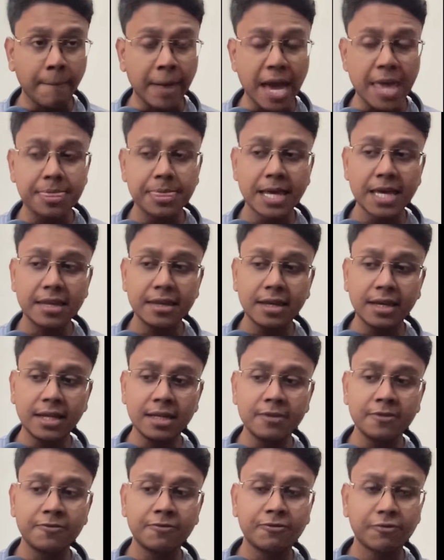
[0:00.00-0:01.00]
And then
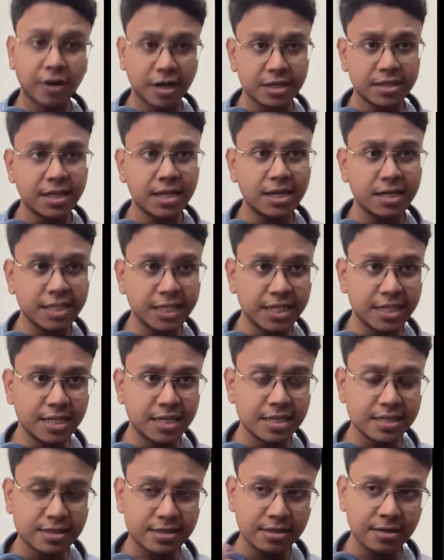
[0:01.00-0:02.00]
in further
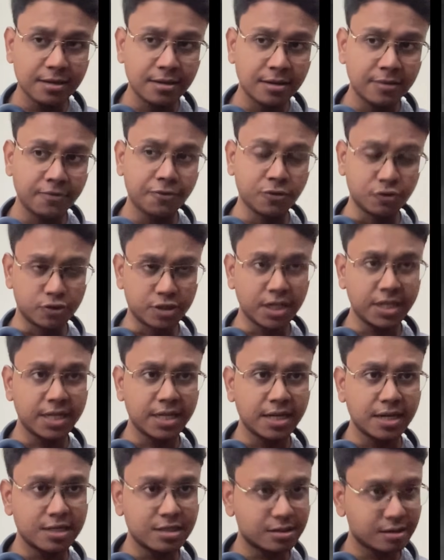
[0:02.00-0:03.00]
years, future
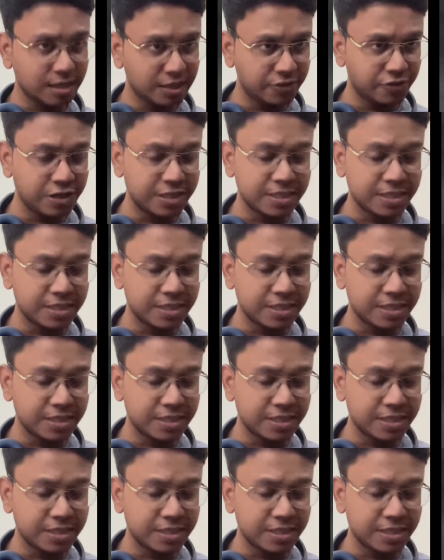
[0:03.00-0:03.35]
years, in